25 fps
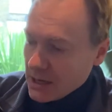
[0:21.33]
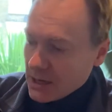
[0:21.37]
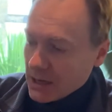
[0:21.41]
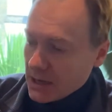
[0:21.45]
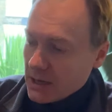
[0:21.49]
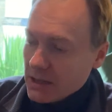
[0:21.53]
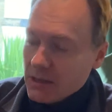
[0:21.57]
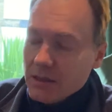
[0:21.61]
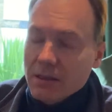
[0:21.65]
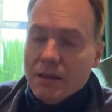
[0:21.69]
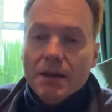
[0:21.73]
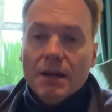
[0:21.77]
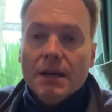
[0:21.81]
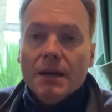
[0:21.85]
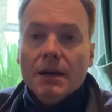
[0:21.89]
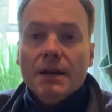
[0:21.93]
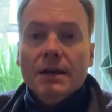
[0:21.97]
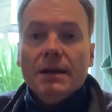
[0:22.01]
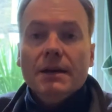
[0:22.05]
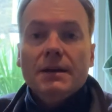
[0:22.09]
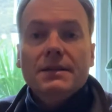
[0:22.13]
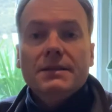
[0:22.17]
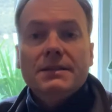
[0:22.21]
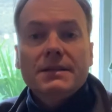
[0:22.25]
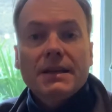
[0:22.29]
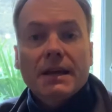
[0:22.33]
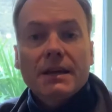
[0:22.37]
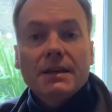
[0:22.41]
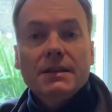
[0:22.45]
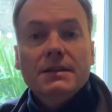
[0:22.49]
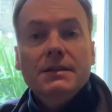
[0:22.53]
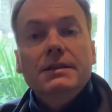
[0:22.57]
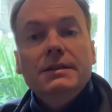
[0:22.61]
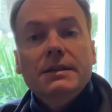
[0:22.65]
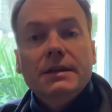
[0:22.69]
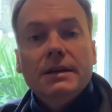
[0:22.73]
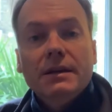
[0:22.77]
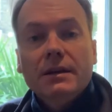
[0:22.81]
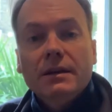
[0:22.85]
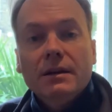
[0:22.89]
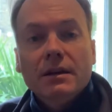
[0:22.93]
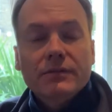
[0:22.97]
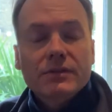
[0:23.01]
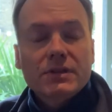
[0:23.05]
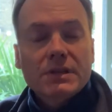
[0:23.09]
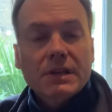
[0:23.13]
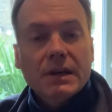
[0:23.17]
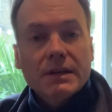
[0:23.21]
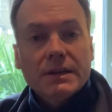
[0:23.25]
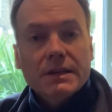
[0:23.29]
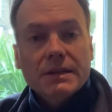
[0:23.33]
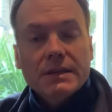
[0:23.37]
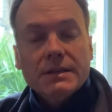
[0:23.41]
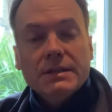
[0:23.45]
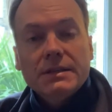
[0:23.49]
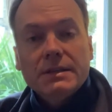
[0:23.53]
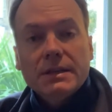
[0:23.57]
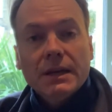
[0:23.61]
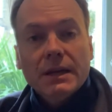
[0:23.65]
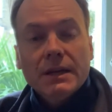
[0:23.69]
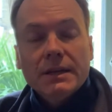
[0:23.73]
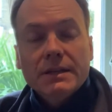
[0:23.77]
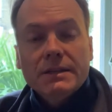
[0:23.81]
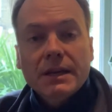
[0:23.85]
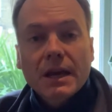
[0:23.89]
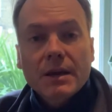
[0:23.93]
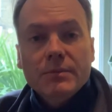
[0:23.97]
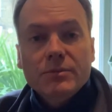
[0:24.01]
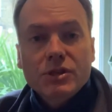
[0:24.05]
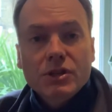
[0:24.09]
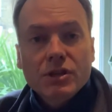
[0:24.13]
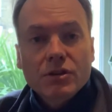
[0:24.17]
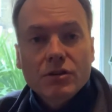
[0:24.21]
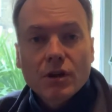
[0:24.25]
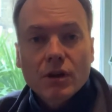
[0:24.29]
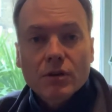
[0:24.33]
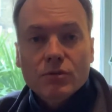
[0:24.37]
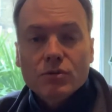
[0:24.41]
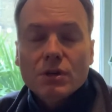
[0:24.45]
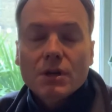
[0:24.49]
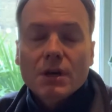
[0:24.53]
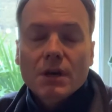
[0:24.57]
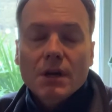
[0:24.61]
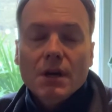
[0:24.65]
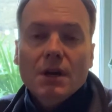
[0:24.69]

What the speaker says: in their second year of studies at Escape Studios.